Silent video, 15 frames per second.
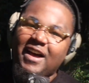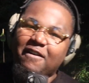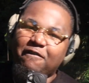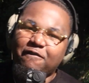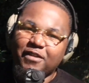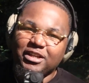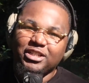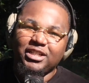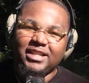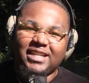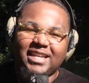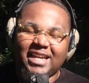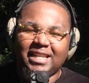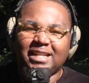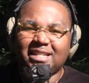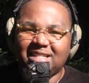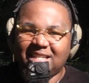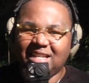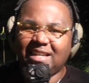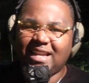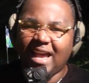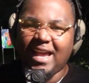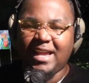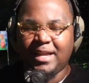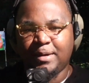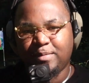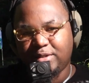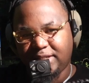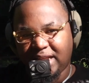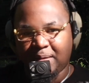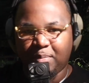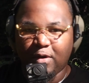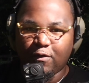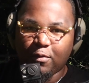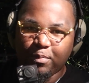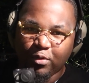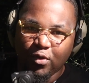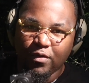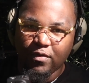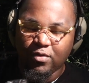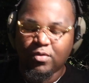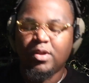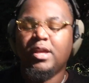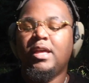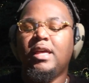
officially getting a TKM stamp of approval.